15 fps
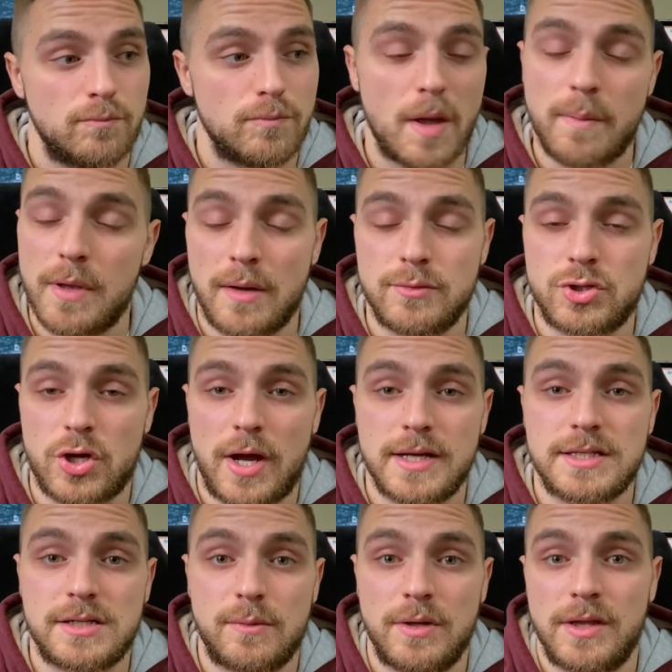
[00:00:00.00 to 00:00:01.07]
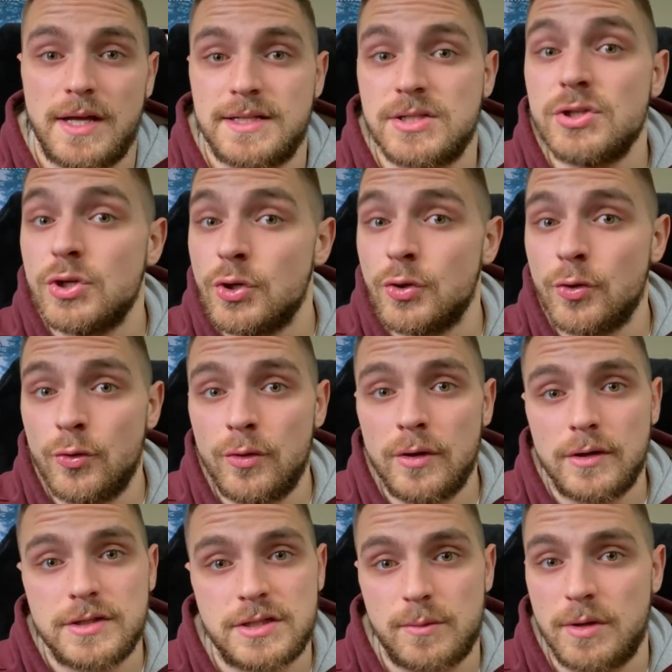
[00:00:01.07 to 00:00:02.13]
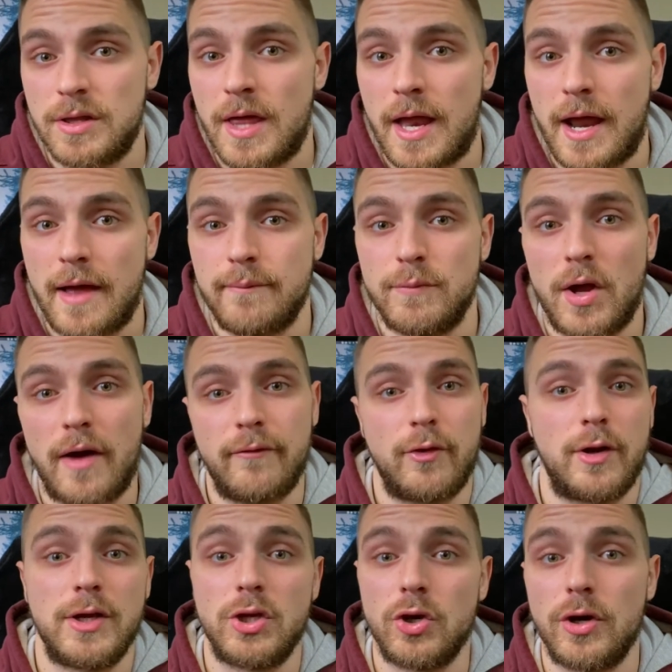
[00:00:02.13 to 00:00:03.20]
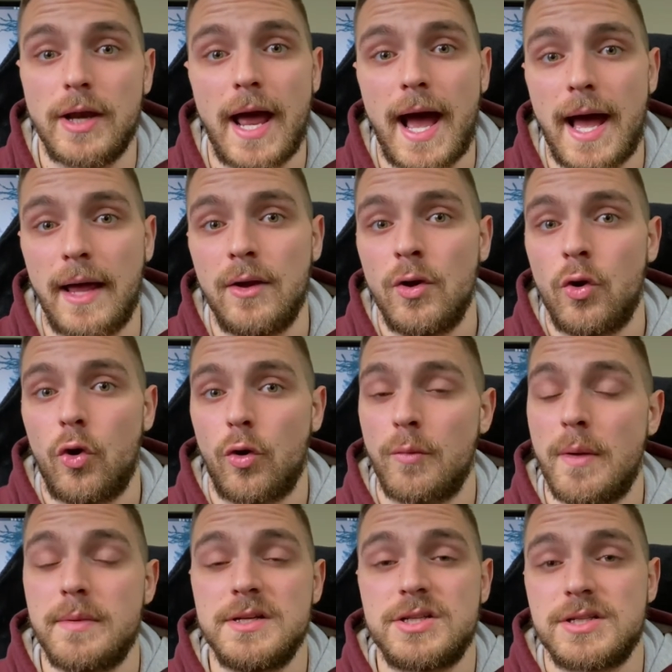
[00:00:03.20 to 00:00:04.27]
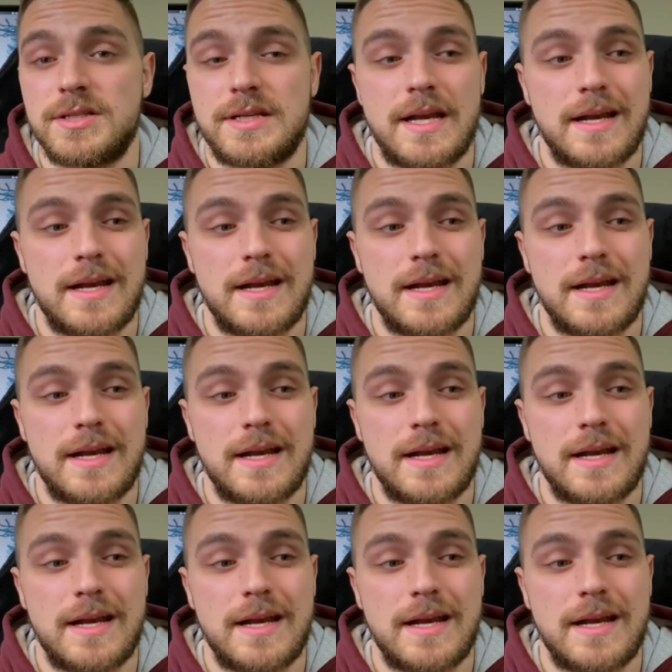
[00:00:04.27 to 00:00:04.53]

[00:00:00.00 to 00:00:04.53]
Maybe I'm trying something that's new, something that I'm not very good at, or maybe just